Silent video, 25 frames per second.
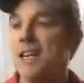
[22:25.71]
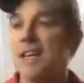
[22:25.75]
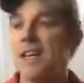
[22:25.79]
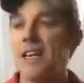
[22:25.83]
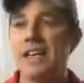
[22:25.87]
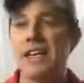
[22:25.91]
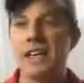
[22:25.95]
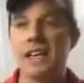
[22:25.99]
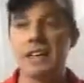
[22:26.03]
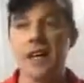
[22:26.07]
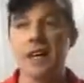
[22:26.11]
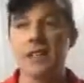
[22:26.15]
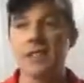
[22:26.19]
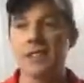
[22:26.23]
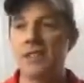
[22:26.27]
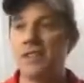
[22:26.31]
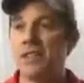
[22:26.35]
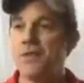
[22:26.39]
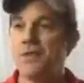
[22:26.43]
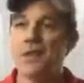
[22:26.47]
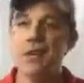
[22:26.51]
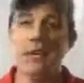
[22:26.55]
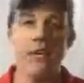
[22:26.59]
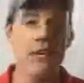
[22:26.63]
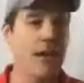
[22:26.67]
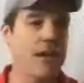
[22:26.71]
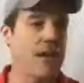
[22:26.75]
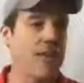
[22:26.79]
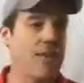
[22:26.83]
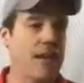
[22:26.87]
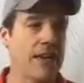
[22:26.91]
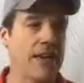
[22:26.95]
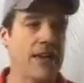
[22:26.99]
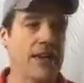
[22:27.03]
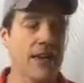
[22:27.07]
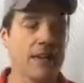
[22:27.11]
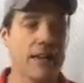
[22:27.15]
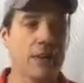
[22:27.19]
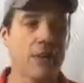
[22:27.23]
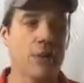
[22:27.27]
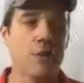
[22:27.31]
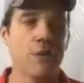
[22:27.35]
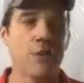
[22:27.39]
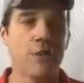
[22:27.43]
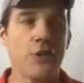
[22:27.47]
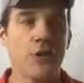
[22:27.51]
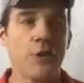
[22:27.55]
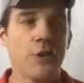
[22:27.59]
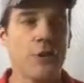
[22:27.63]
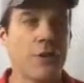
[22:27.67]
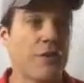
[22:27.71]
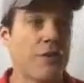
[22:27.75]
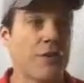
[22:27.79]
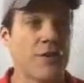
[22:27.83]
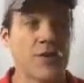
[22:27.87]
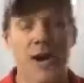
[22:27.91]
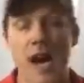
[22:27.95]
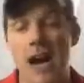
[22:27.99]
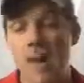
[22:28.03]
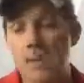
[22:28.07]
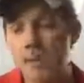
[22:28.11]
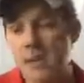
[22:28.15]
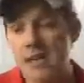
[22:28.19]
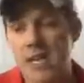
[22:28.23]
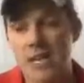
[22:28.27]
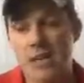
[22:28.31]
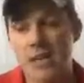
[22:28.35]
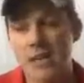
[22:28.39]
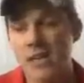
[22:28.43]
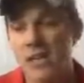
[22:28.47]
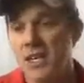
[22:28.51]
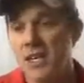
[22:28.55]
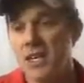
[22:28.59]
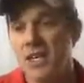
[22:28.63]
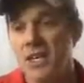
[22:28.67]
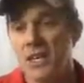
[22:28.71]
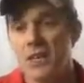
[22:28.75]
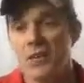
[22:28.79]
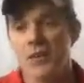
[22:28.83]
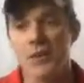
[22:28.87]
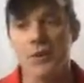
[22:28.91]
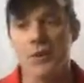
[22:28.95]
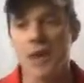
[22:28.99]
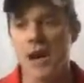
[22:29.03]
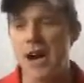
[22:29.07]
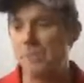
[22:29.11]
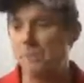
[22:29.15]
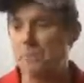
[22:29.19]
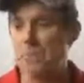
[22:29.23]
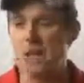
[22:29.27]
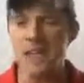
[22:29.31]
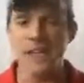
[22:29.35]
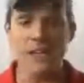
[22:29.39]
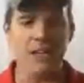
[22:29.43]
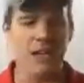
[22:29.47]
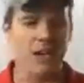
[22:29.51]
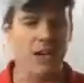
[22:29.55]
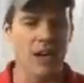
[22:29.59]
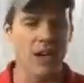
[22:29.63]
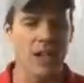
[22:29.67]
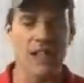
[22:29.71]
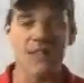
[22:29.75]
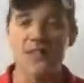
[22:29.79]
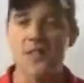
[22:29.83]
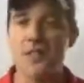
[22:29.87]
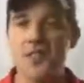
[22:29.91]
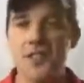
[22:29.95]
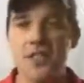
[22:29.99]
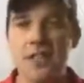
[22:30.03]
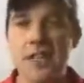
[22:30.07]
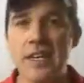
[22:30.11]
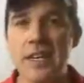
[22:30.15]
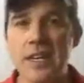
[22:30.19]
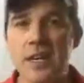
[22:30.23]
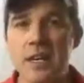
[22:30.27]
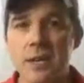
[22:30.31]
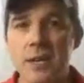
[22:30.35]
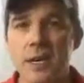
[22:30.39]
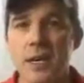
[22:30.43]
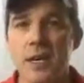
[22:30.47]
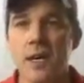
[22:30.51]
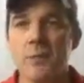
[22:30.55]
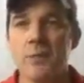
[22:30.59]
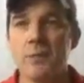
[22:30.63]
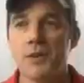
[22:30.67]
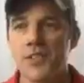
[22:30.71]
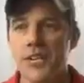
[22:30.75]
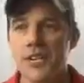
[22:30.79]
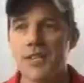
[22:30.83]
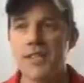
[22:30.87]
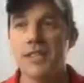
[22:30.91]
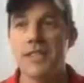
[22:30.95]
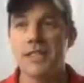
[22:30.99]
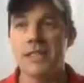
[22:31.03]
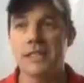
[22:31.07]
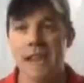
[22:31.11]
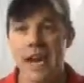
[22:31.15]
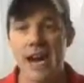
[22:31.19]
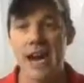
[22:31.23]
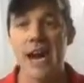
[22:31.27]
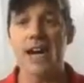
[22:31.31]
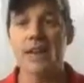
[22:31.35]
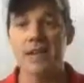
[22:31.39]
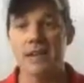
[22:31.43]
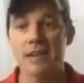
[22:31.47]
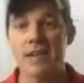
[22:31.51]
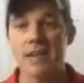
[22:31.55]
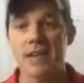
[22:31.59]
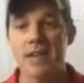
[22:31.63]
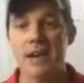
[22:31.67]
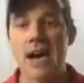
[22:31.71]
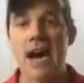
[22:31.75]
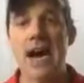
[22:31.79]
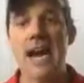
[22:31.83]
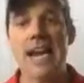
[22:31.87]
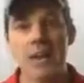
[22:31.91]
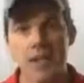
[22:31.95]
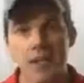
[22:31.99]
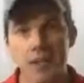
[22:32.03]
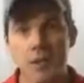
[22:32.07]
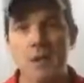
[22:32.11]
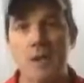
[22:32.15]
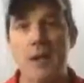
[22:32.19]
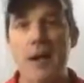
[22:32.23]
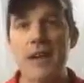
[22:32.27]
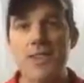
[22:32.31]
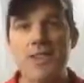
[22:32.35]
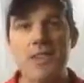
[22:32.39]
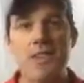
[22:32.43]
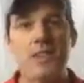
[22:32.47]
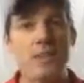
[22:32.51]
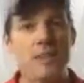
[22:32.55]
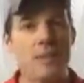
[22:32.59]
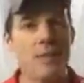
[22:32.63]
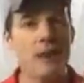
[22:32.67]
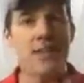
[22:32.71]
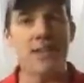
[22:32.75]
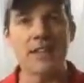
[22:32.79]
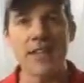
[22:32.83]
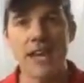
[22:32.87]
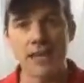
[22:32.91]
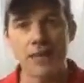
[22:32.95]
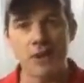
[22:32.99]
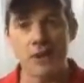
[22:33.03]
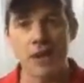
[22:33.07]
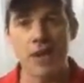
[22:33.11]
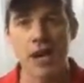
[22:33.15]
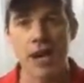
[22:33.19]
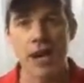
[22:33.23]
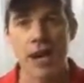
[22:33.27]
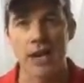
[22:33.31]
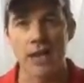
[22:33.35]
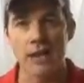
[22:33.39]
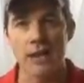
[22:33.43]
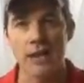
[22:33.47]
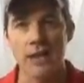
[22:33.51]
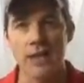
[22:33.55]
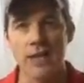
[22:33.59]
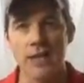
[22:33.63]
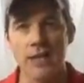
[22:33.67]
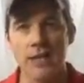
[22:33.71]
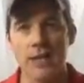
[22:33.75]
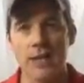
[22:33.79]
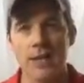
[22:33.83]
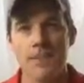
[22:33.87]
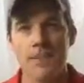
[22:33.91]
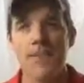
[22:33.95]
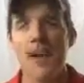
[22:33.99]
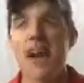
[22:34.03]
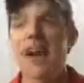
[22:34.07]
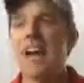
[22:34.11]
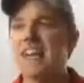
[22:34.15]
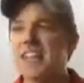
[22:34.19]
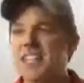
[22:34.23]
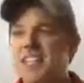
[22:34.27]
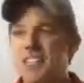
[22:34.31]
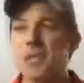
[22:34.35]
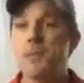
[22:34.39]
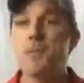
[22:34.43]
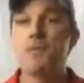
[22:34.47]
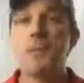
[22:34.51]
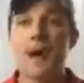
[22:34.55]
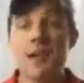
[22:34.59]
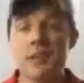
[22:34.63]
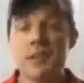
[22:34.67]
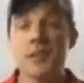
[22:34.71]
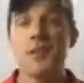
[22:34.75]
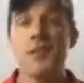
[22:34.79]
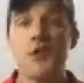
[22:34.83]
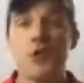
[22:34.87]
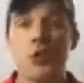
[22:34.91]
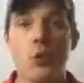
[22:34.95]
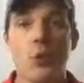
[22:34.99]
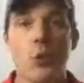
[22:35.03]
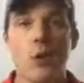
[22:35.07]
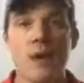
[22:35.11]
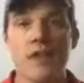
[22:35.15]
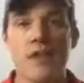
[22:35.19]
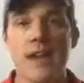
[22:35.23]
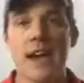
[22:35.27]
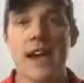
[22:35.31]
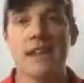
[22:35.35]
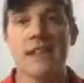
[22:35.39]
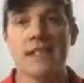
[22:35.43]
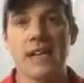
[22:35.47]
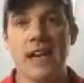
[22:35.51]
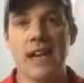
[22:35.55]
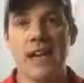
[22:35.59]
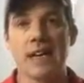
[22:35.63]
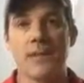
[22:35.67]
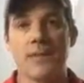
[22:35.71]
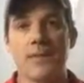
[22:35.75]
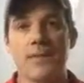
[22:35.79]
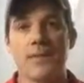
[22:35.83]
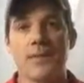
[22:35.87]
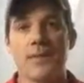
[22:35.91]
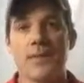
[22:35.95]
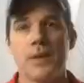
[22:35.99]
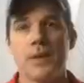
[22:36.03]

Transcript: They get on TV and they get interviewed, and they're not being conceited, but they say, "Yeah, I expected to make that shot. I expected to win that game."